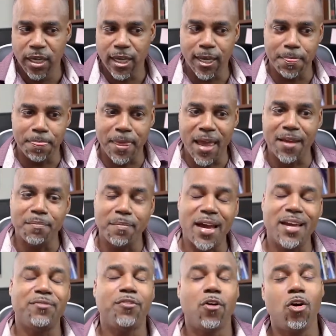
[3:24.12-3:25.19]
and that
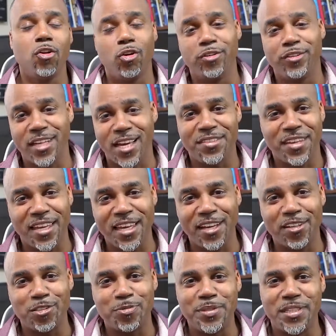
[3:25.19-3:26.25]
might fall on deaf
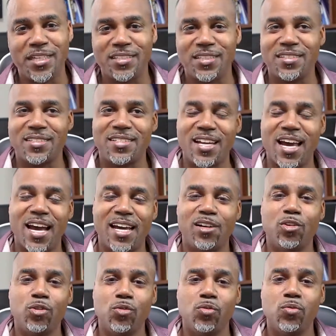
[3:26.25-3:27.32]
ears because it's
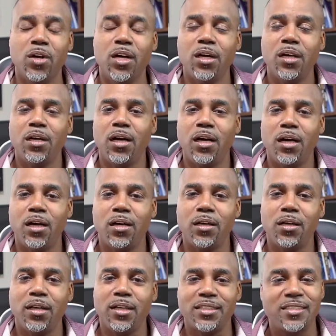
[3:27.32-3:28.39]
not
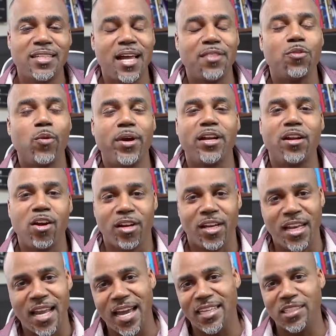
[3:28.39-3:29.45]
the way that our
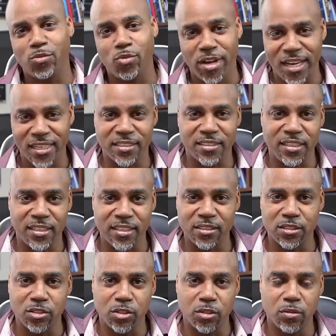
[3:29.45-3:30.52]
clients will actually
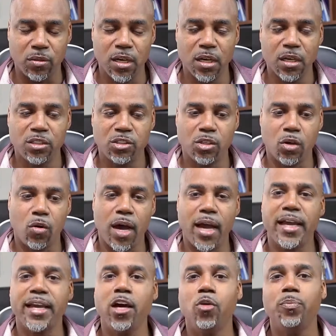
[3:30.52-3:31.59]
listen to. So
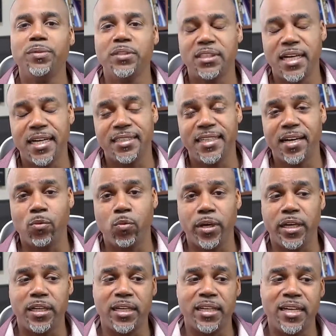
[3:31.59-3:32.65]
I help inside that
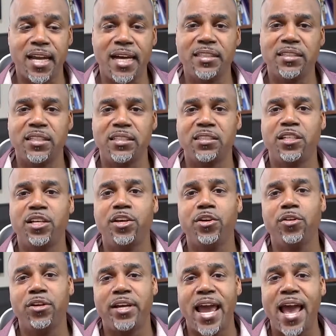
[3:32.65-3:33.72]
way, and not just
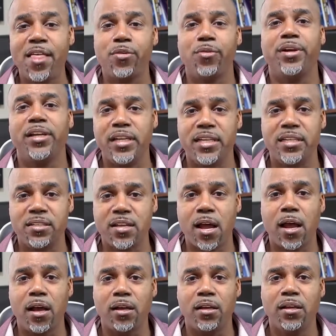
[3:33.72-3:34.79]
gathering
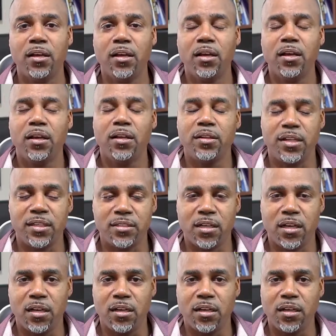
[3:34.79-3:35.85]
this
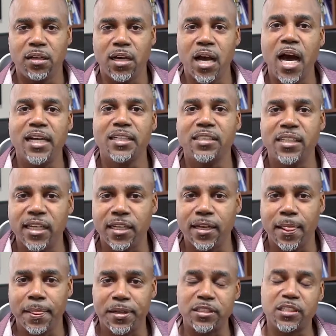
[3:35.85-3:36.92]

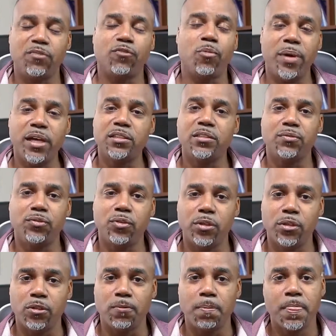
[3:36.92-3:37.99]
content and this information for
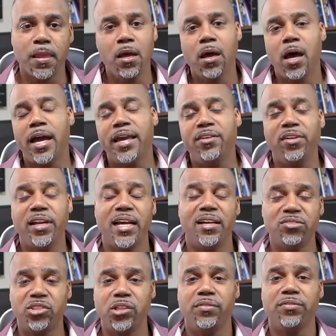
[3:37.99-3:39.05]
you. I even
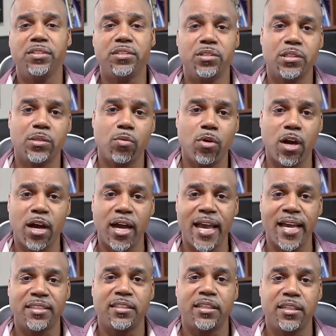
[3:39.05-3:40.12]
have services where I
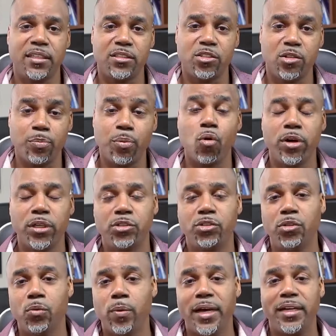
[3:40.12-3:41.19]
actually support
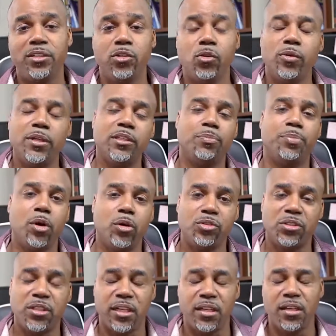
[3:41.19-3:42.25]
you while doing the
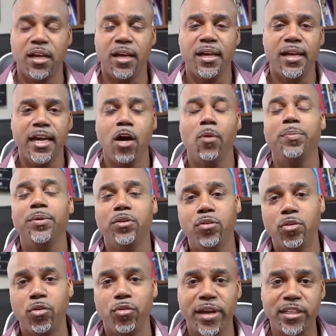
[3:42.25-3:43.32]
posting, helping you
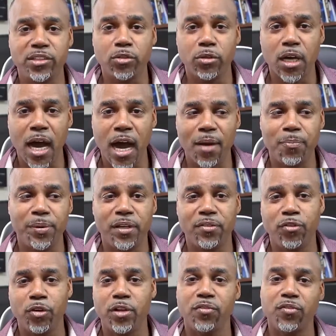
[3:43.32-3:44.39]
create your copy
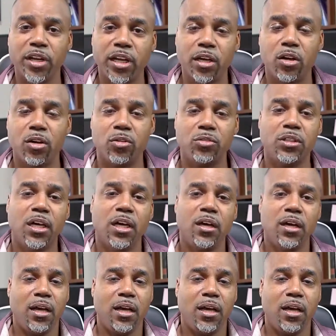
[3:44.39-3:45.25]
for your videos,